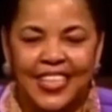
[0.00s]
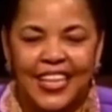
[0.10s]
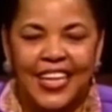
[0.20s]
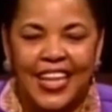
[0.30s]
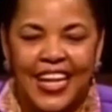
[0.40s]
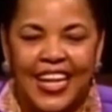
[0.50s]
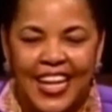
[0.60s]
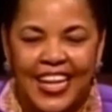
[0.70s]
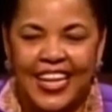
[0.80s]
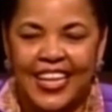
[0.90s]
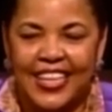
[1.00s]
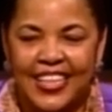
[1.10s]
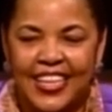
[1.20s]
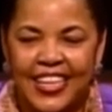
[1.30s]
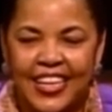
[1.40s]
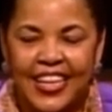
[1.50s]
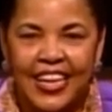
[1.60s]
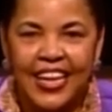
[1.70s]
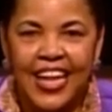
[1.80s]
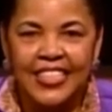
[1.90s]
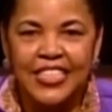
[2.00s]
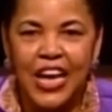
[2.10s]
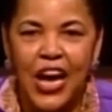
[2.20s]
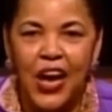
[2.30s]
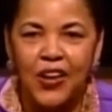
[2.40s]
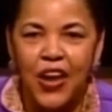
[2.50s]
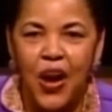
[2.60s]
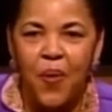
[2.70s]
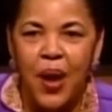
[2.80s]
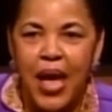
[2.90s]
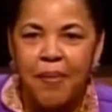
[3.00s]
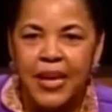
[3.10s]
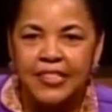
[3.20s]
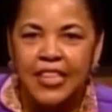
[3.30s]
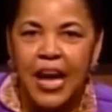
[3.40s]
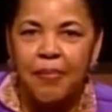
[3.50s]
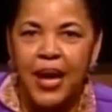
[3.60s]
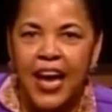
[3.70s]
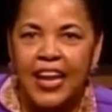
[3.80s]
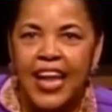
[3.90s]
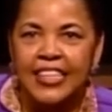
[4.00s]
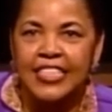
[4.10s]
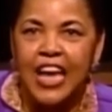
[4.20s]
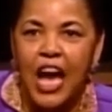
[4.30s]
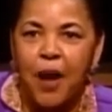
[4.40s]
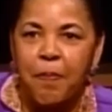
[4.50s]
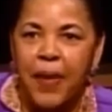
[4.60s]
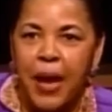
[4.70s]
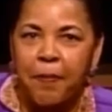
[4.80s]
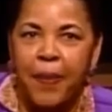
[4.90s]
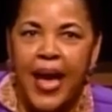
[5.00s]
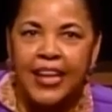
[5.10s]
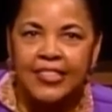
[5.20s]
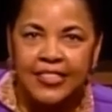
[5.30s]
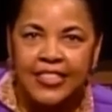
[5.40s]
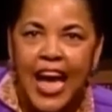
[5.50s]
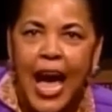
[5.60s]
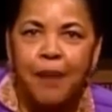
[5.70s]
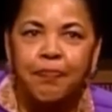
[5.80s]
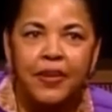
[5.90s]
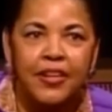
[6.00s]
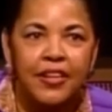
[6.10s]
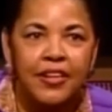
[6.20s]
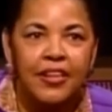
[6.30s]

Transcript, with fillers: Two spins. Let's go. No whammies. All right. Come on. Let's go. Big bucks. Stop.